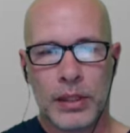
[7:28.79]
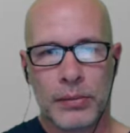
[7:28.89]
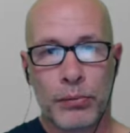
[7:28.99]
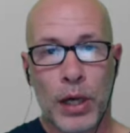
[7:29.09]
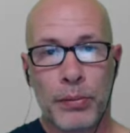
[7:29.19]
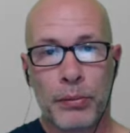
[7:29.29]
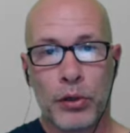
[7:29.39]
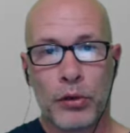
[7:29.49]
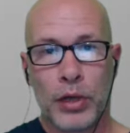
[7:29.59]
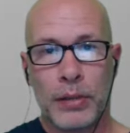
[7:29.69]
a proper
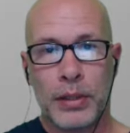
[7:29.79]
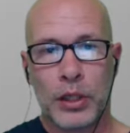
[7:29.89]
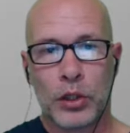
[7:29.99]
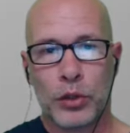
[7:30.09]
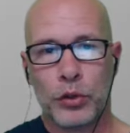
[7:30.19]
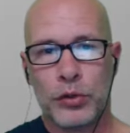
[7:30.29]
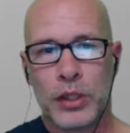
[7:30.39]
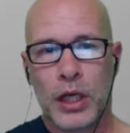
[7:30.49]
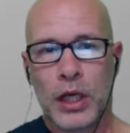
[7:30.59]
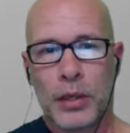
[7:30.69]
program includes
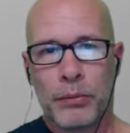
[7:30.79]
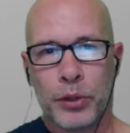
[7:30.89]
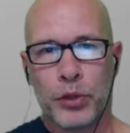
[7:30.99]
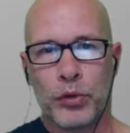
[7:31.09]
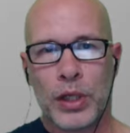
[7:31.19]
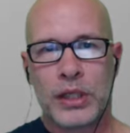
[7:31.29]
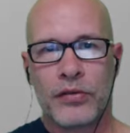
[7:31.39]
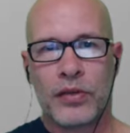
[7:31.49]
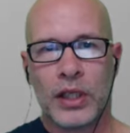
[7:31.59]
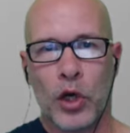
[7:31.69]

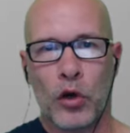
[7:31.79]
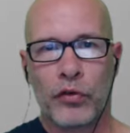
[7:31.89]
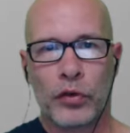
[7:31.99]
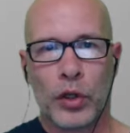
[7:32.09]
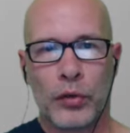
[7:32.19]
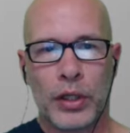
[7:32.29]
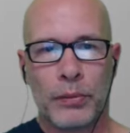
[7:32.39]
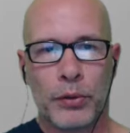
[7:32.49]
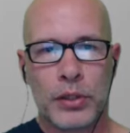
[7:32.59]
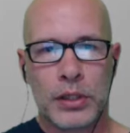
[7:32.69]
progressively overloading the
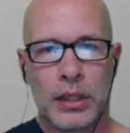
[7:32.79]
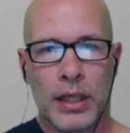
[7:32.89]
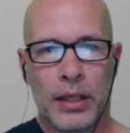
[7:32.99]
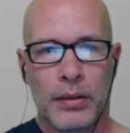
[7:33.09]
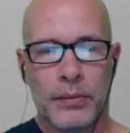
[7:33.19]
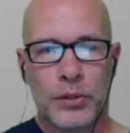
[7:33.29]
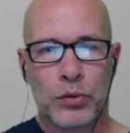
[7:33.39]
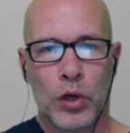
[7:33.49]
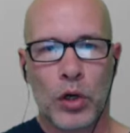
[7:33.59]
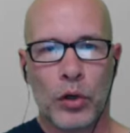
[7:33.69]
person and getting them
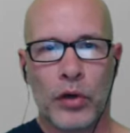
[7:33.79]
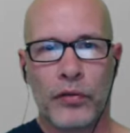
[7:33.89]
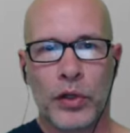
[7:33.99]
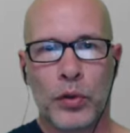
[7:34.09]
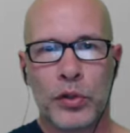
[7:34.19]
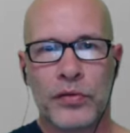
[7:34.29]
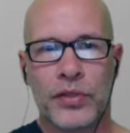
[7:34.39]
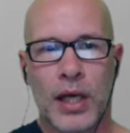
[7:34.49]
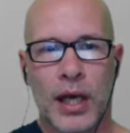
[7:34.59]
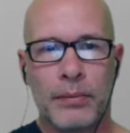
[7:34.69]
stronger over the course of
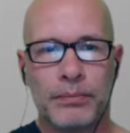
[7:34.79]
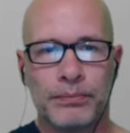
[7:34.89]
time,